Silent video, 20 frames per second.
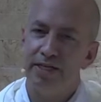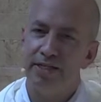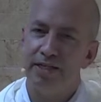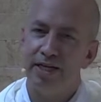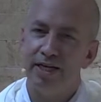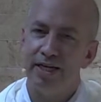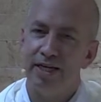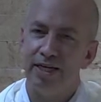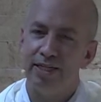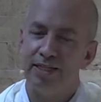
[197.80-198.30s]

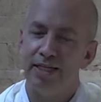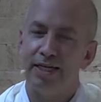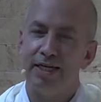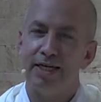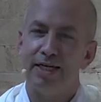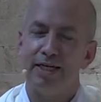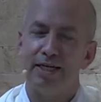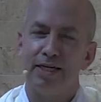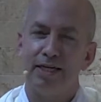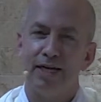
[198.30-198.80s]
that
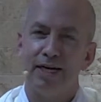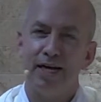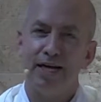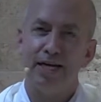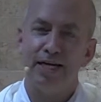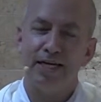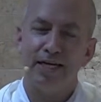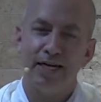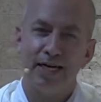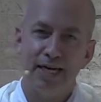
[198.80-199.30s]
also
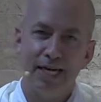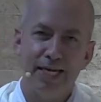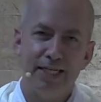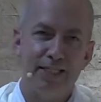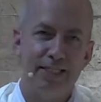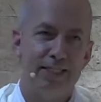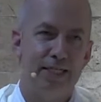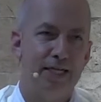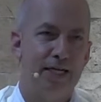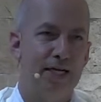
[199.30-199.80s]

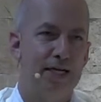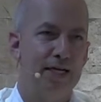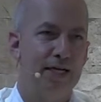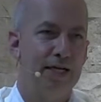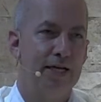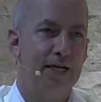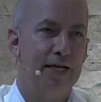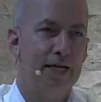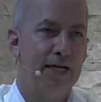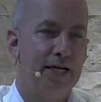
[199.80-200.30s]
had
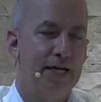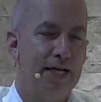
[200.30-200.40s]
this